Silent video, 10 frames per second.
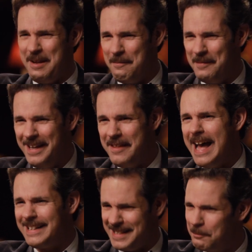
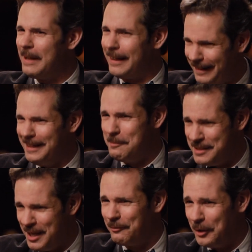him like letting
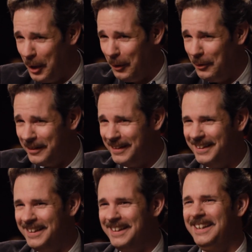himself go. Oh God,